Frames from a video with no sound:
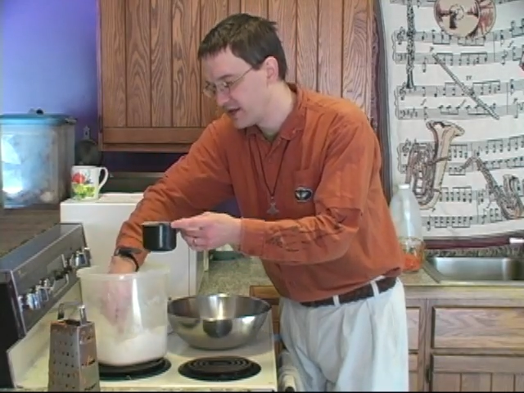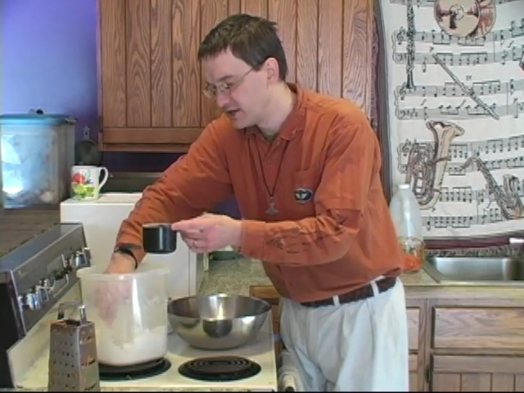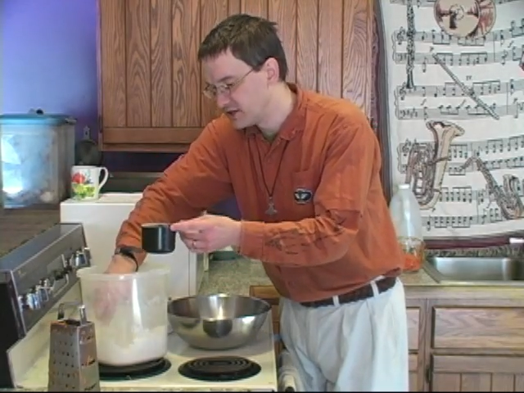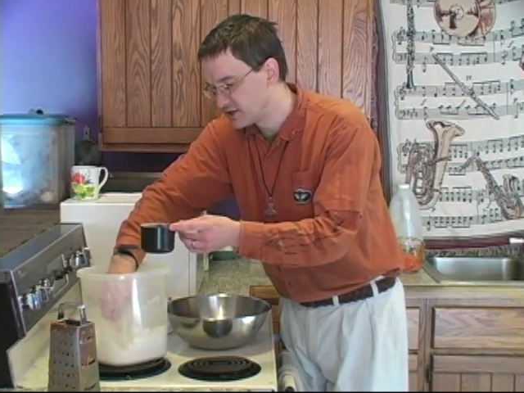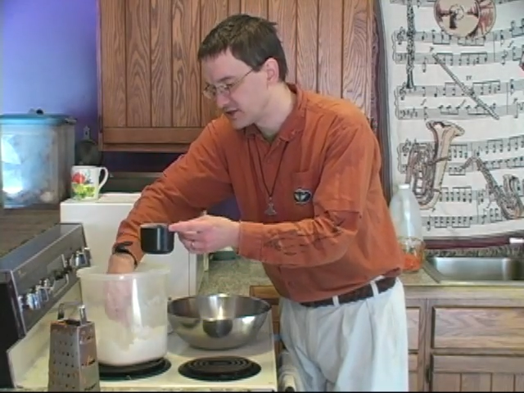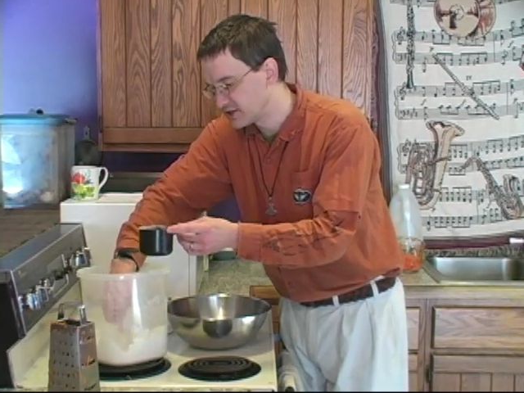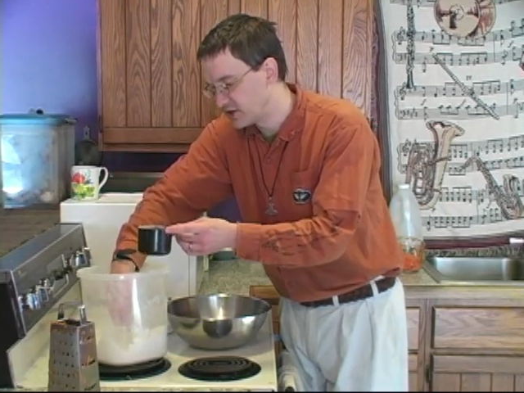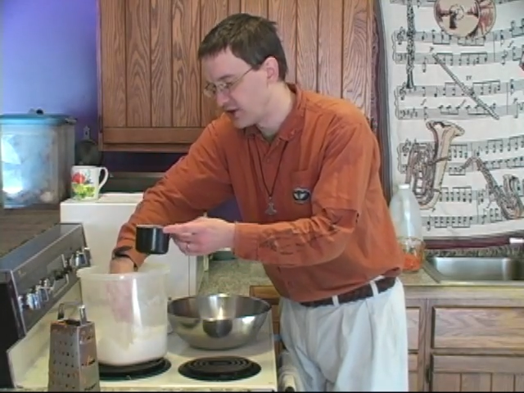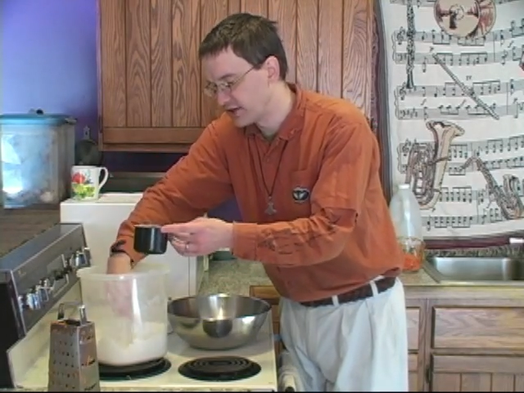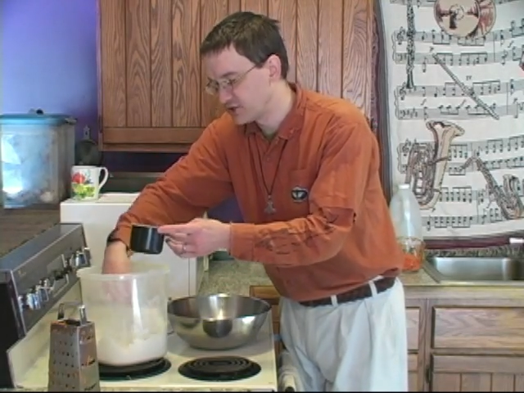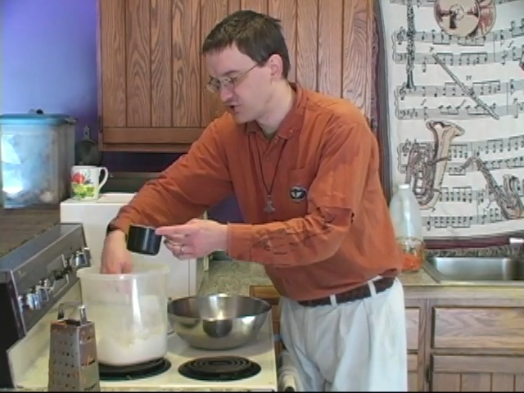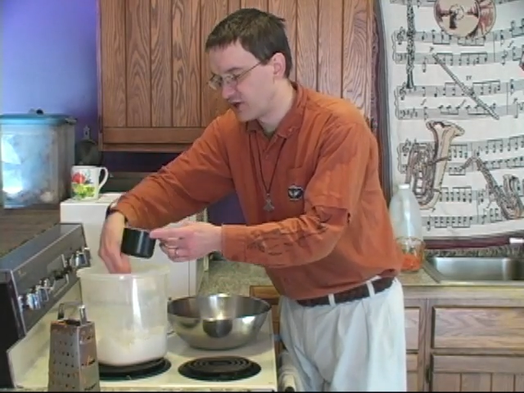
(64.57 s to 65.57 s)
just as
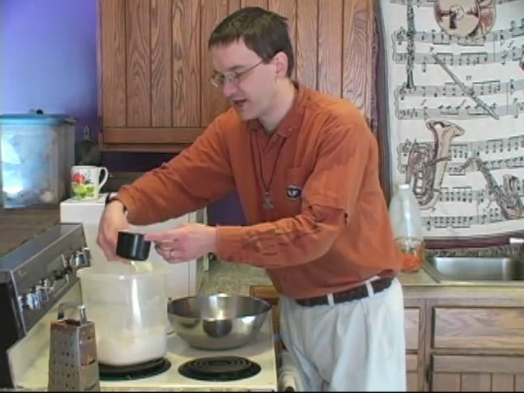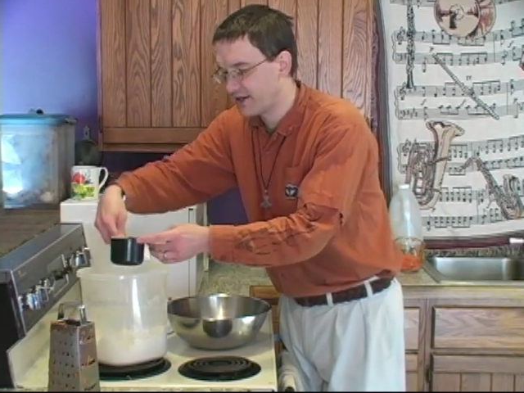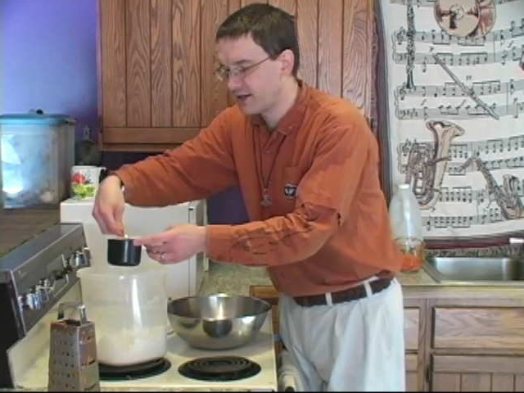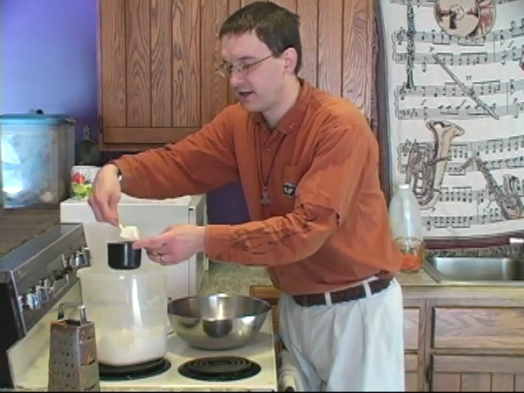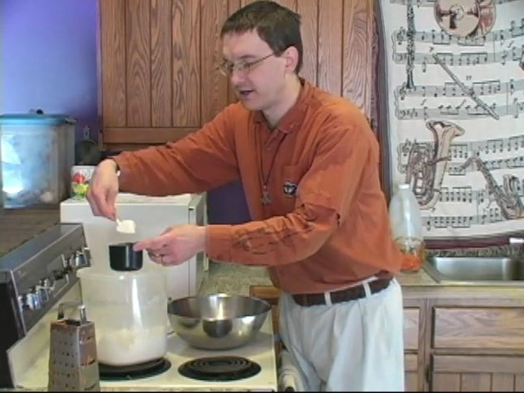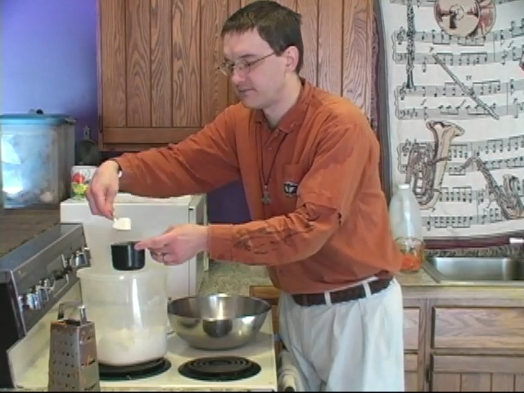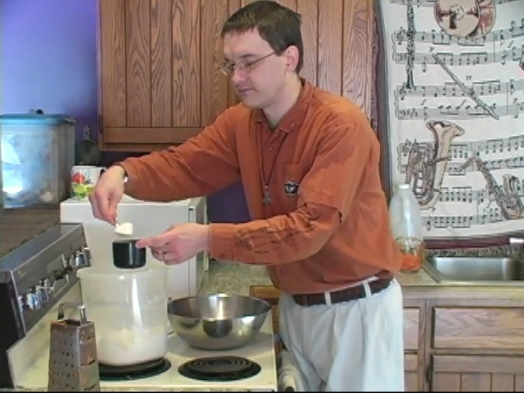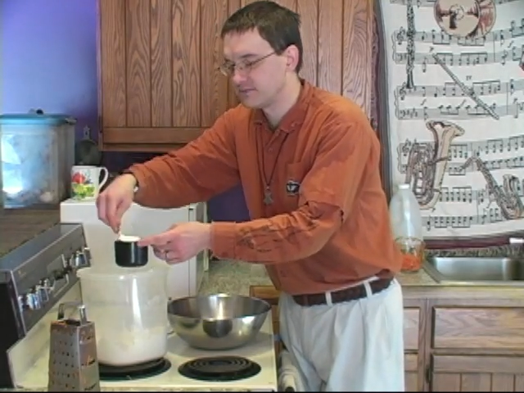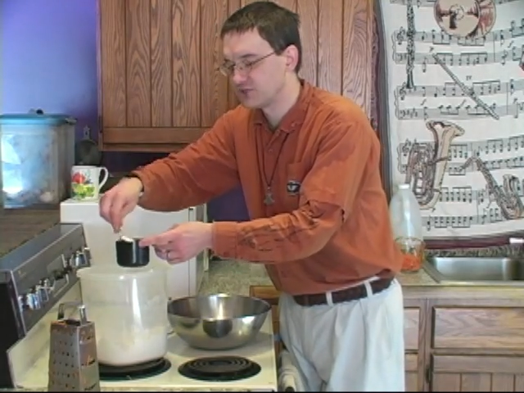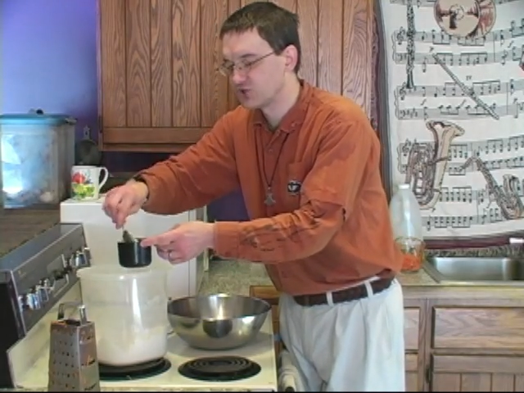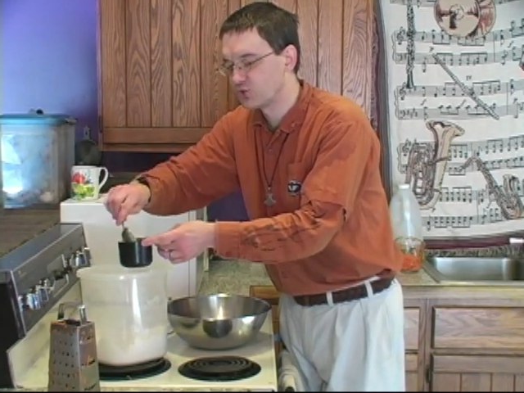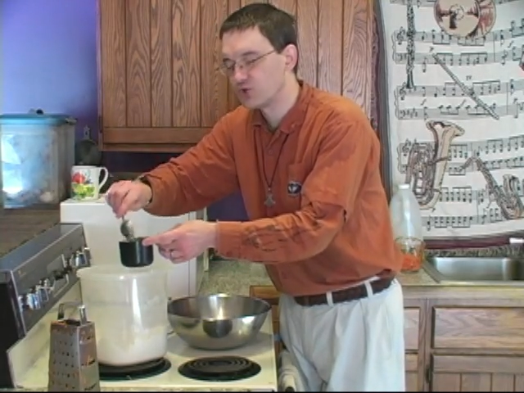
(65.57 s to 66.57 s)
long as you're not
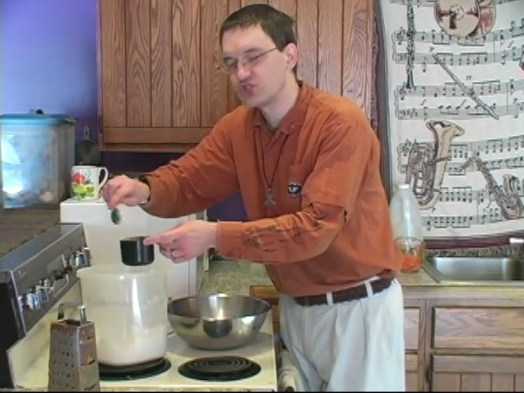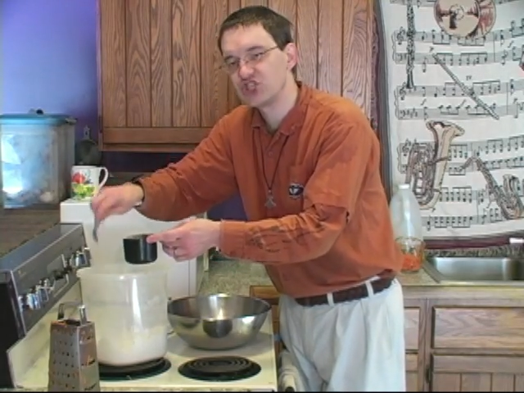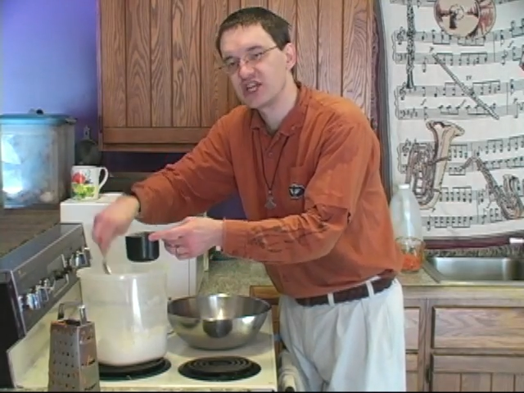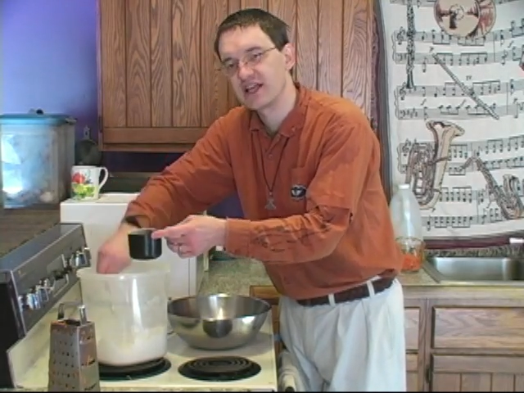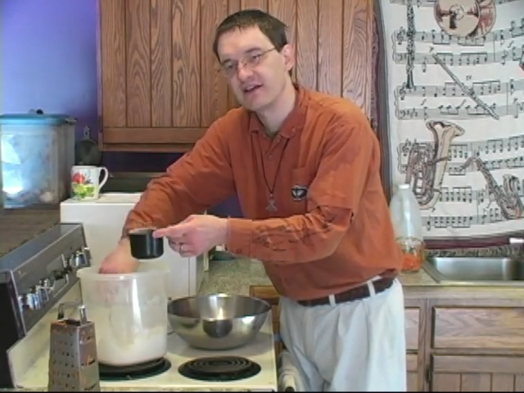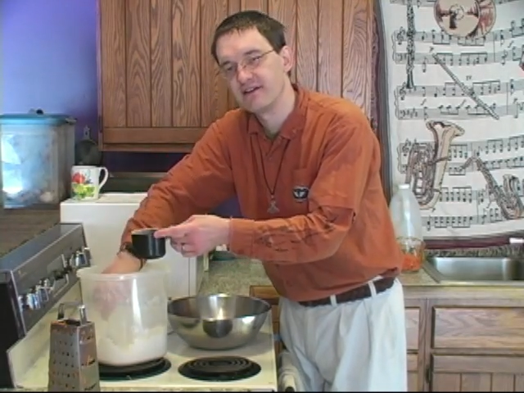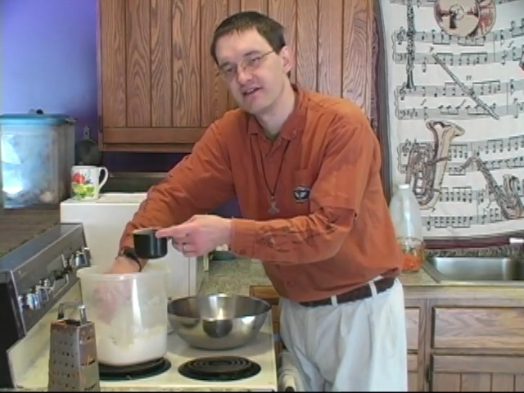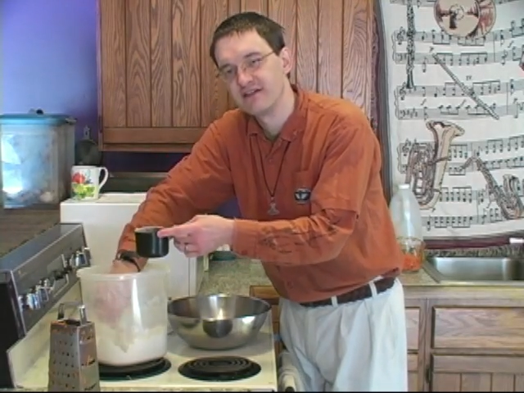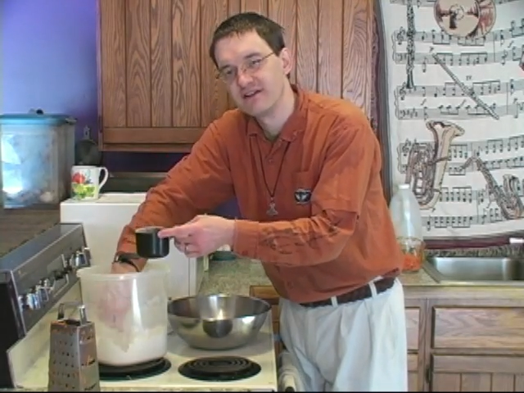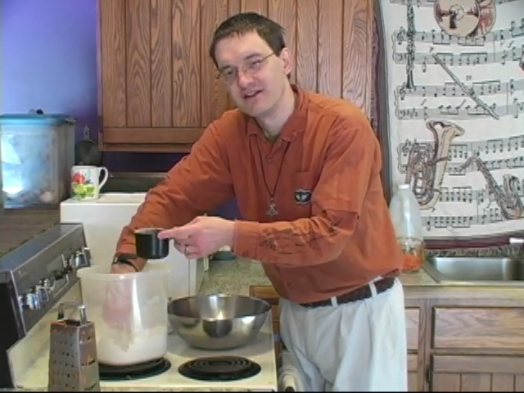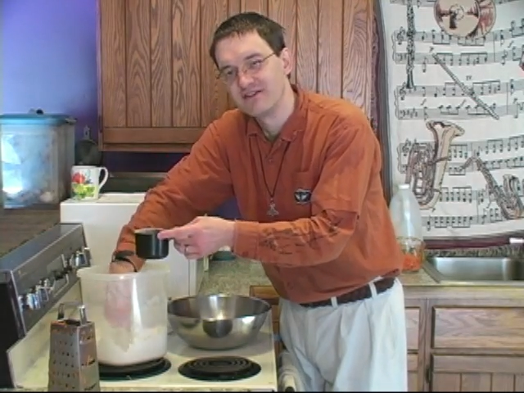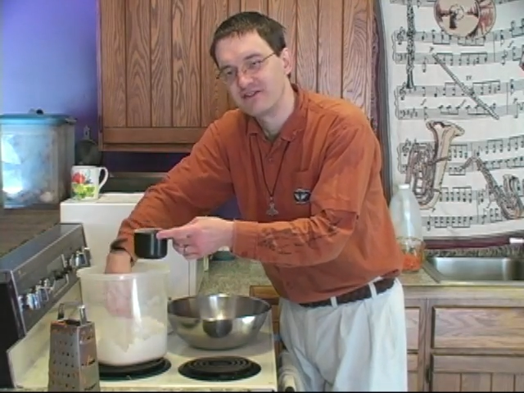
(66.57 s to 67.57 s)
squishing
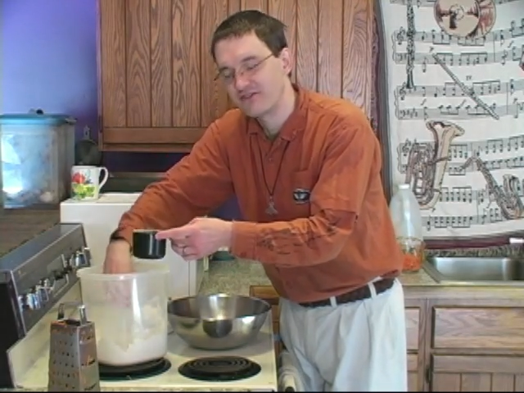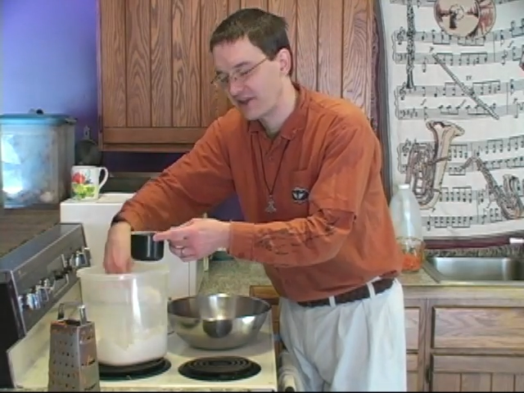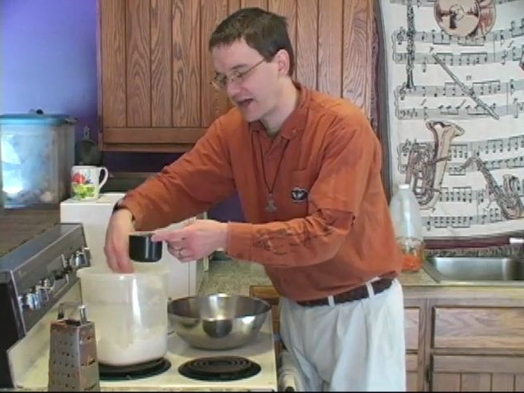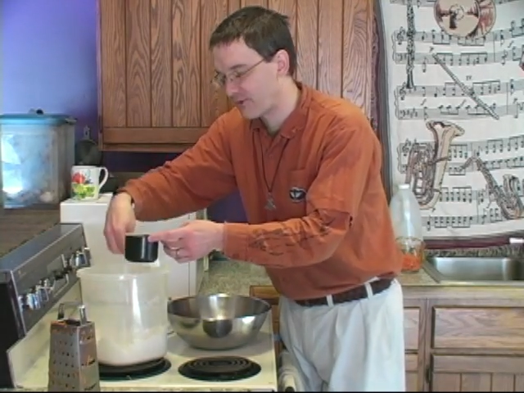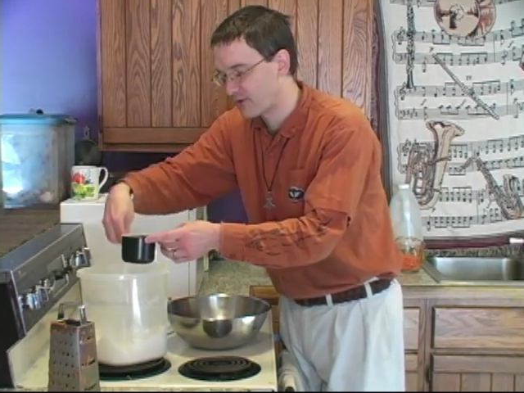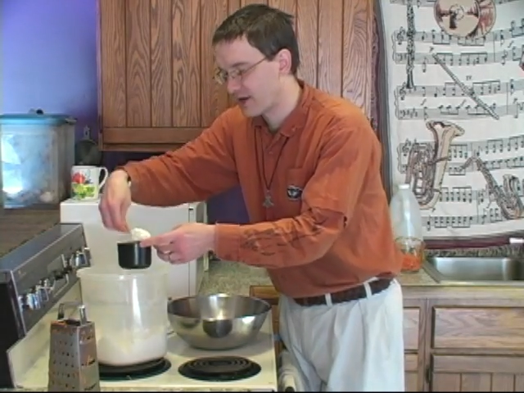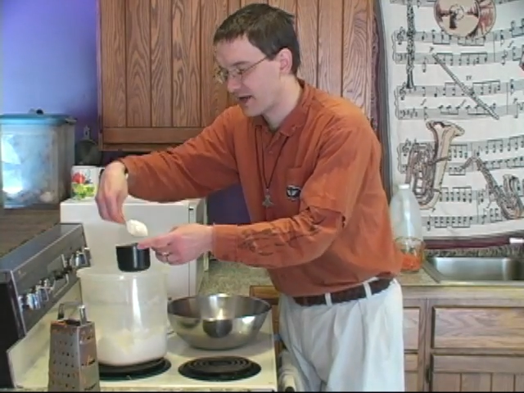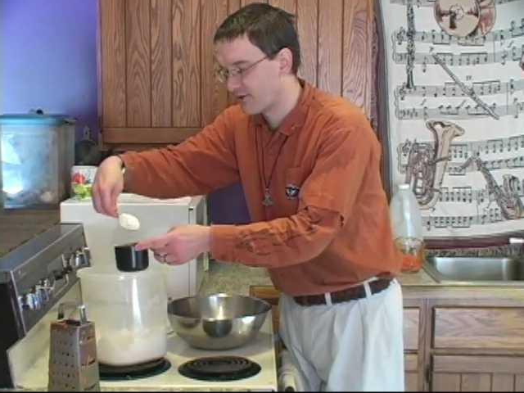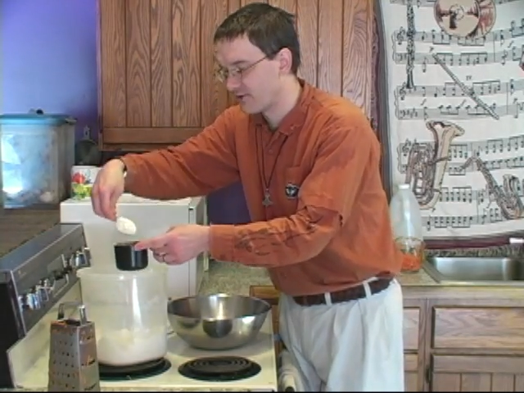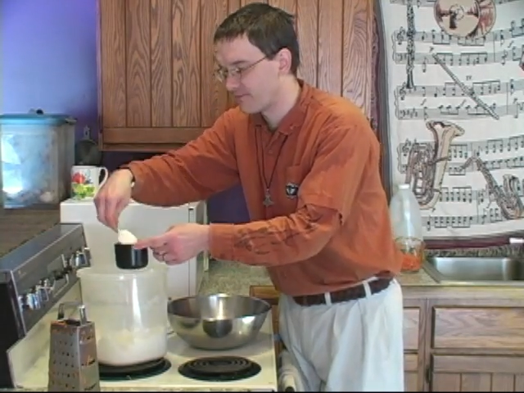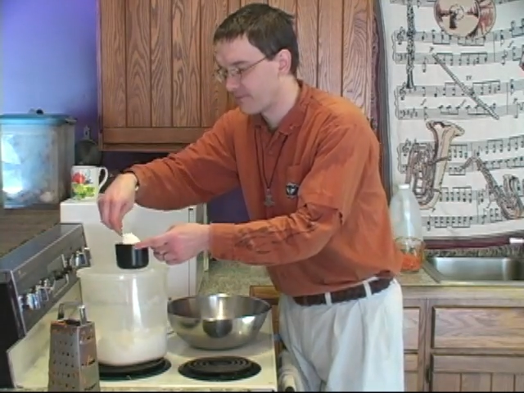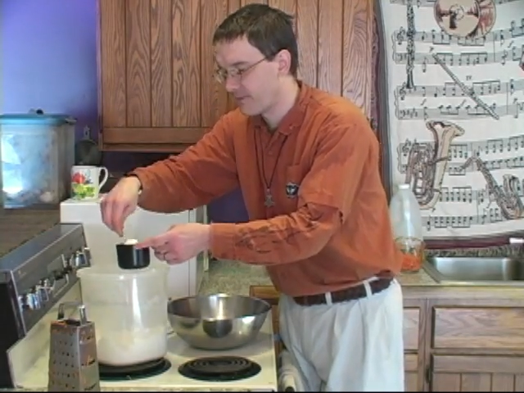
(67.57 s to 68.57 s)
the flour down.